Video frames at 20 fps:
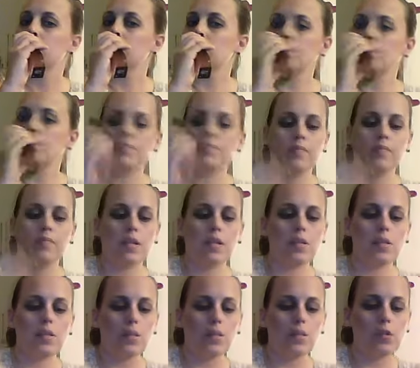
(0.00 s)
Mmm,
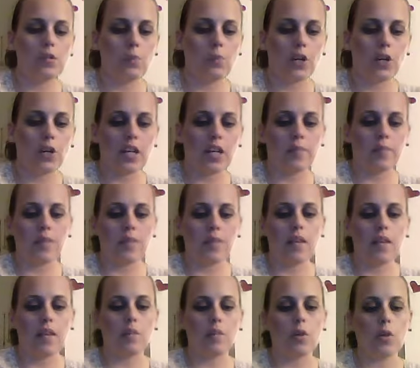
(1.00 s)
smells pretty.
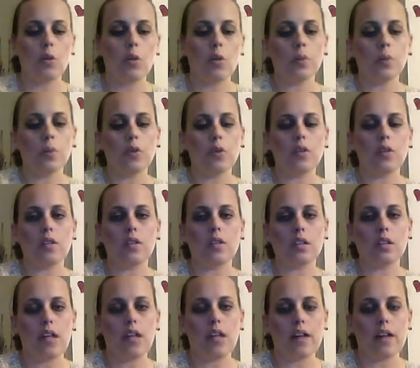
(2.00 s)
And th- both of the
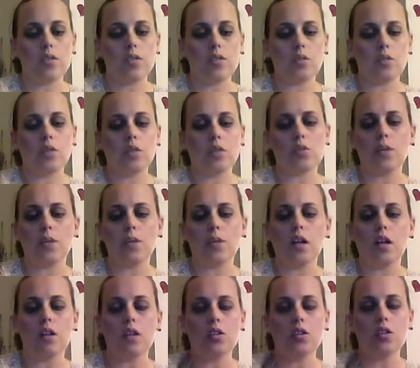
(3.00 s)
yeah. So this one
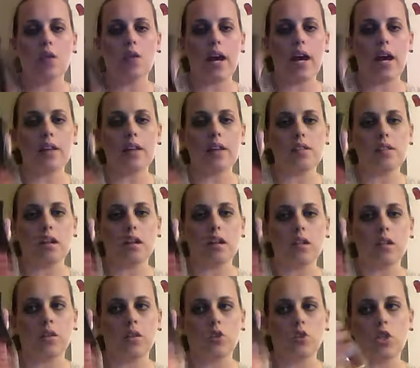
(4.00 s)
also has a
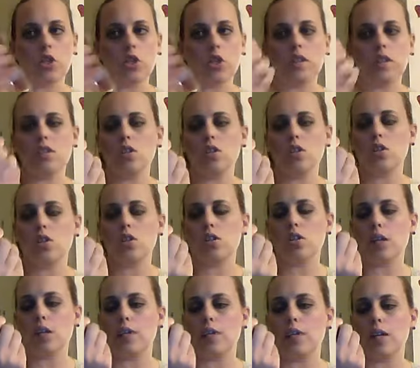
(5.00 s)
lotion. This is
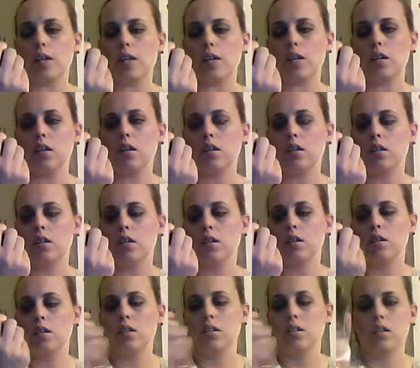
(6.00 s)
just I think
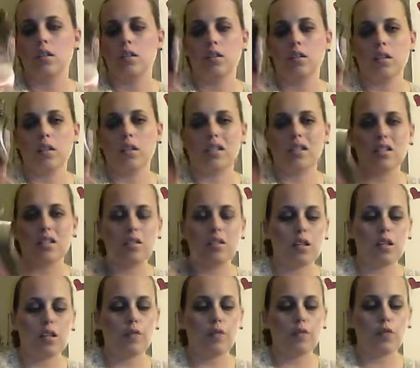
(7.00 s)
I think it was
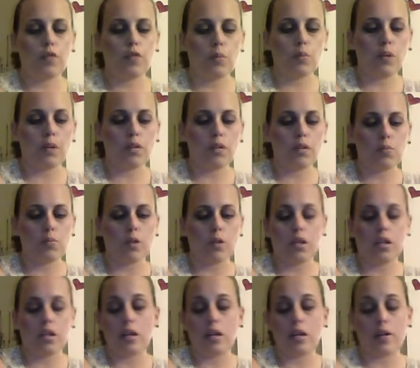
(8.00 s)
like a few bucks more
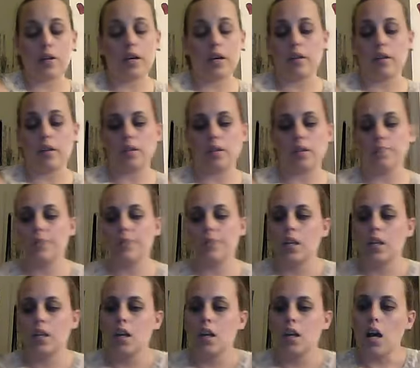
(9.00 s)
than that one. I don't know.
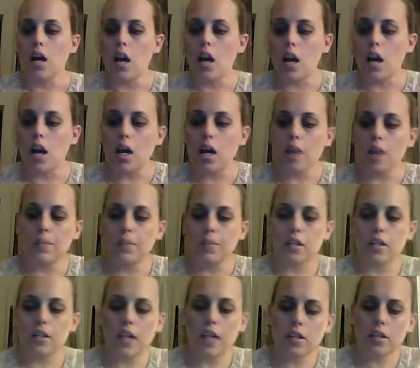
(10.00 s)
Um, the
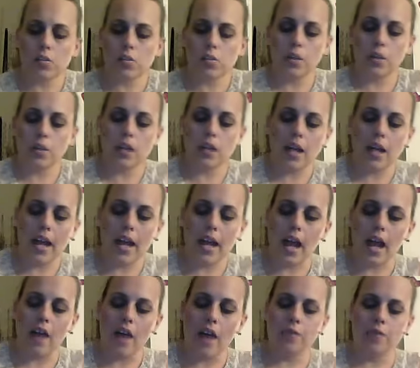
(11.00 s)
next one that I
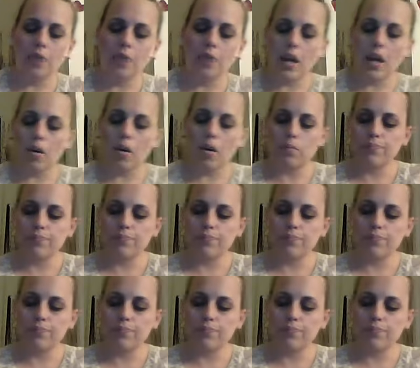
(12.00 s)
have now